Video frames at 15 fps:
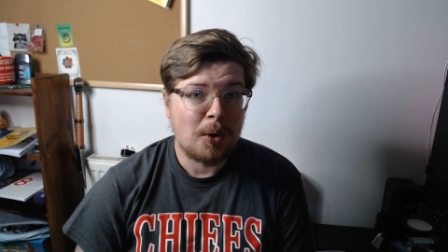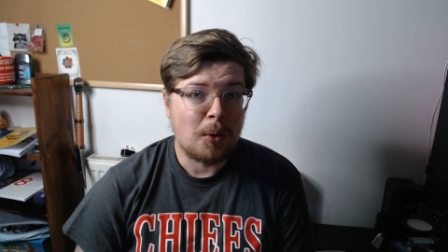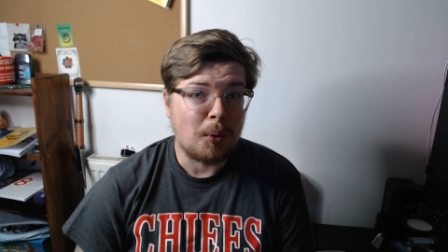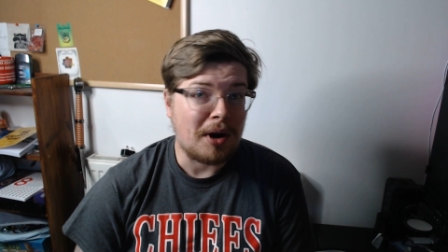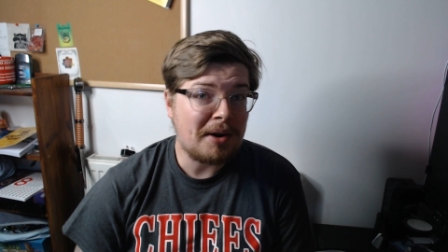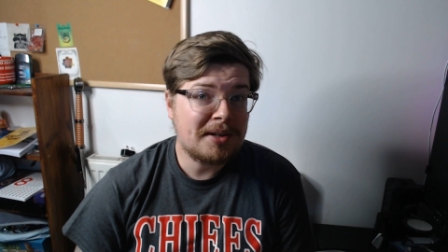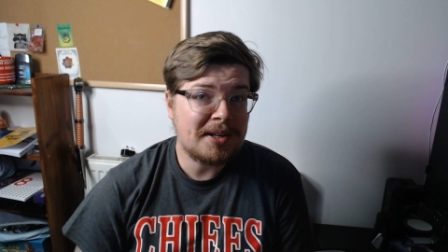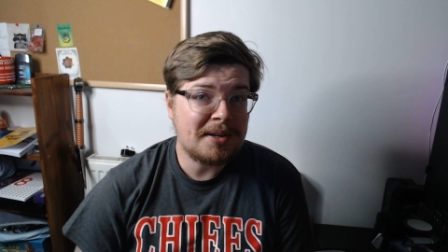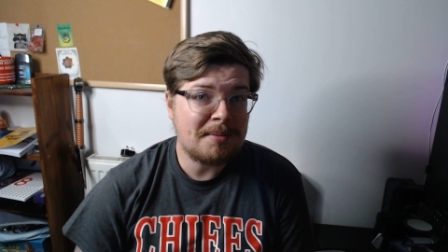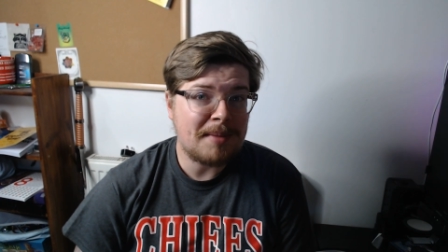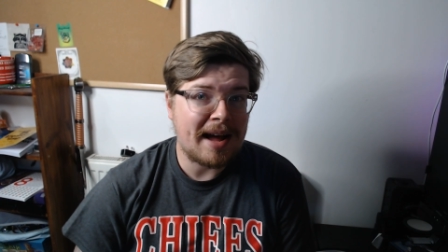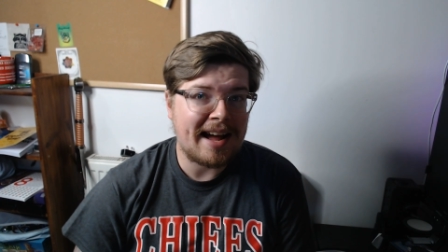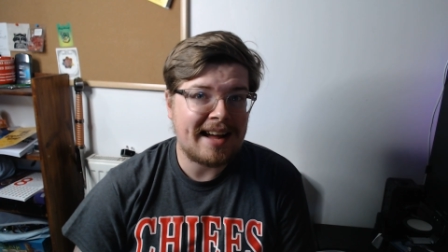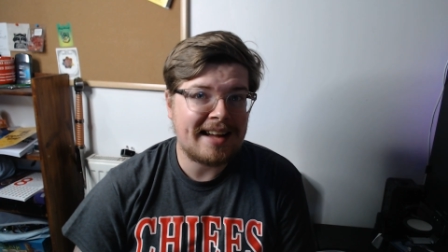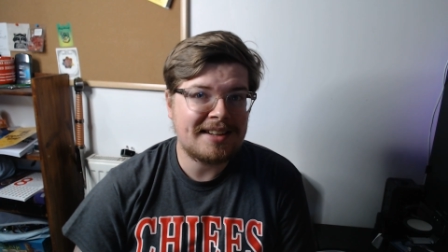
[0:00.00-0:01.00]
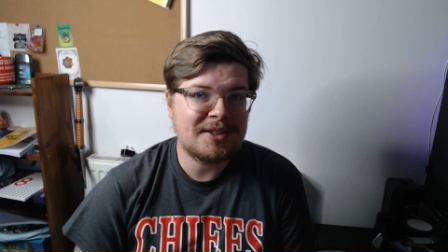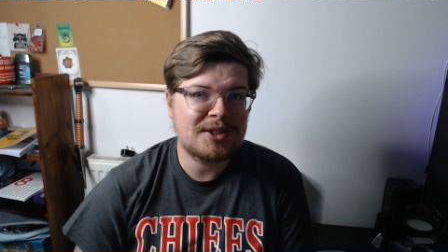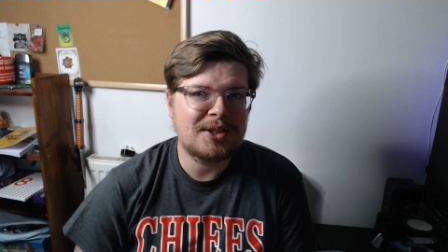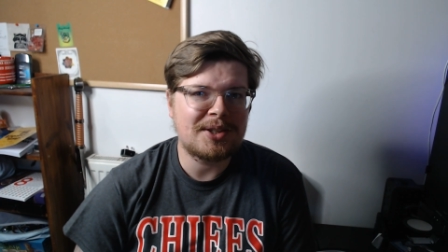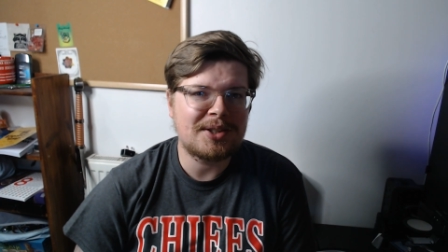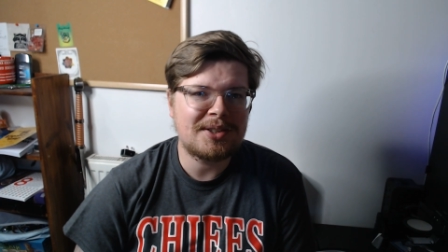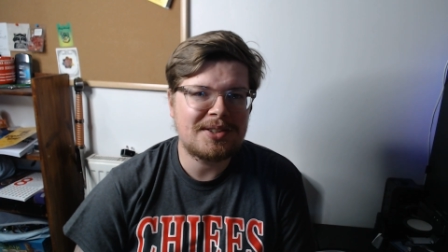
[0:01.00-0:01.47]
Welcome and
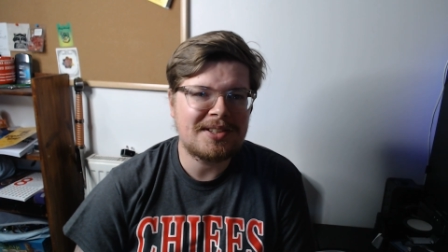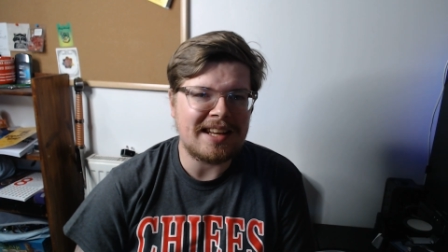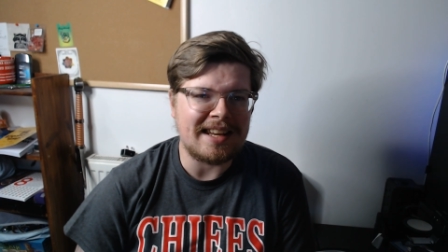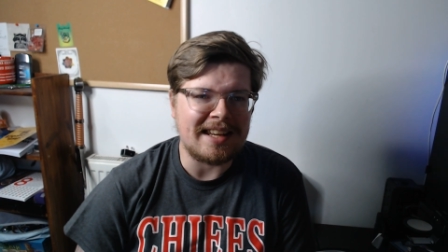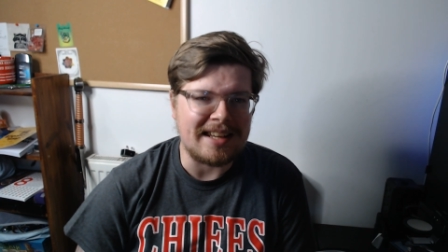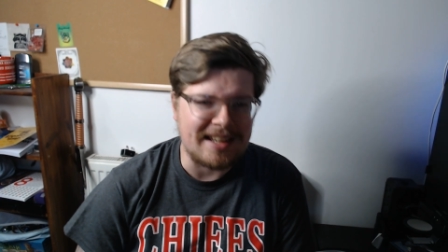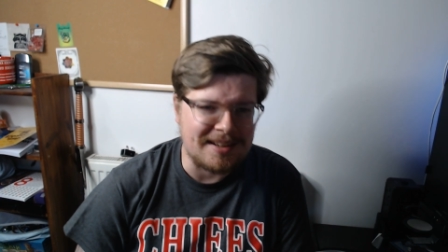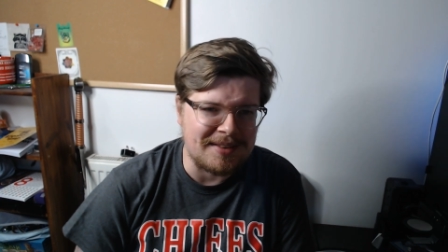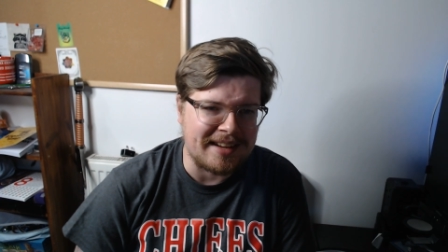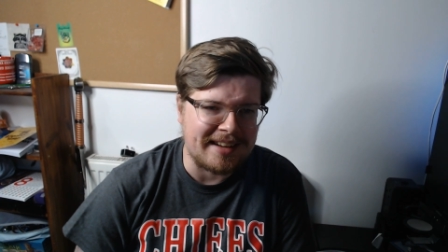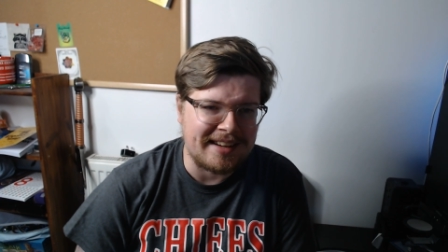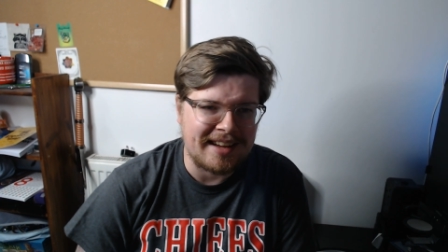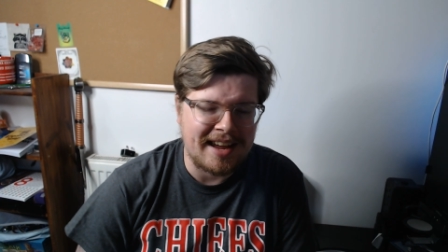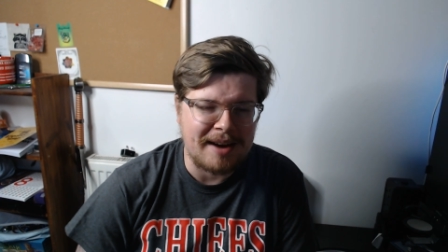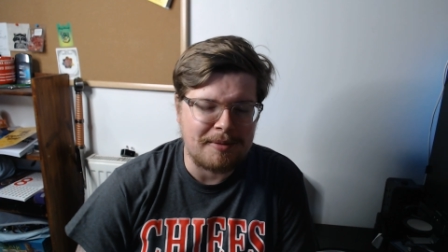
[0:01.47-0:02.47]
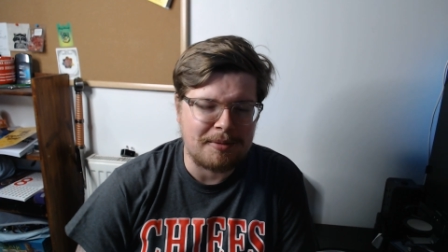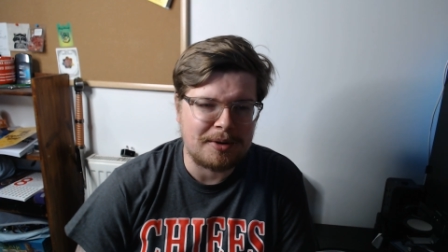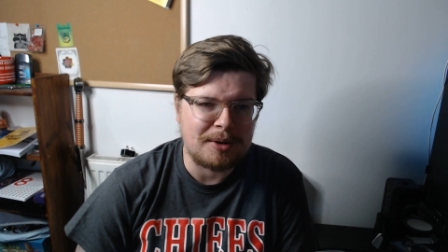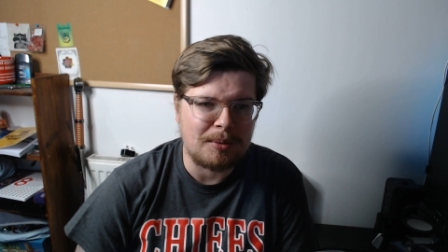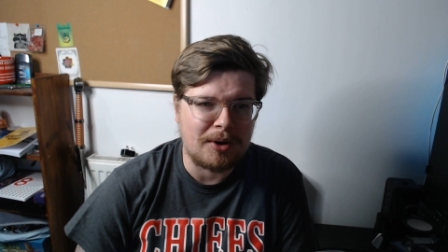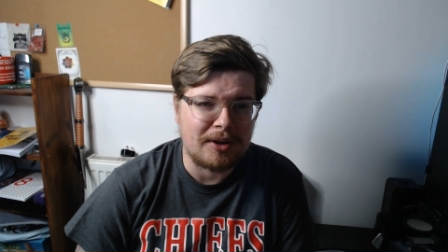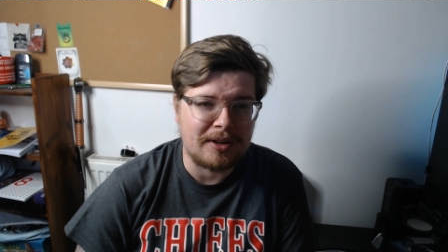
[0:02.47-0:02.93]
good evening,
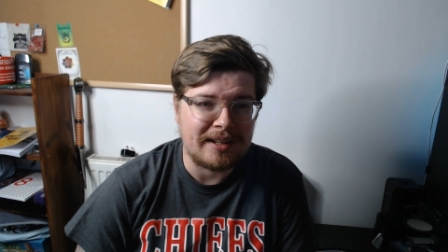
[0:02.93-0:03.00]
everyone.